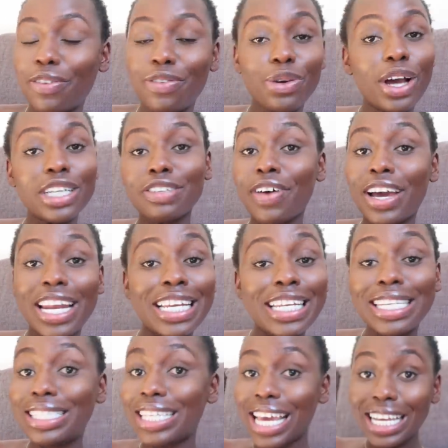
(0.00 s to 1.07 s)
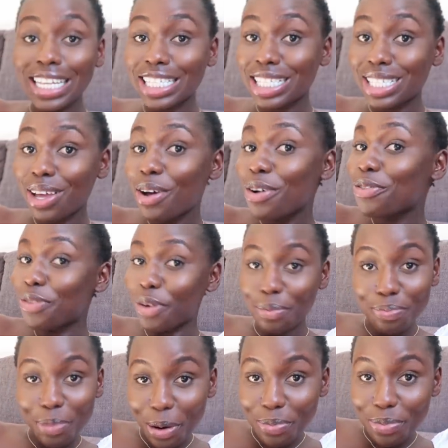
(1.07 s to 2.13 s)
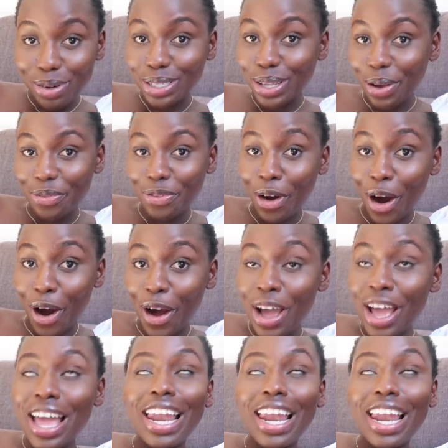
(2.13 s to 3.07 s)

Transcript: If you guys have had any dates from Bumble so far.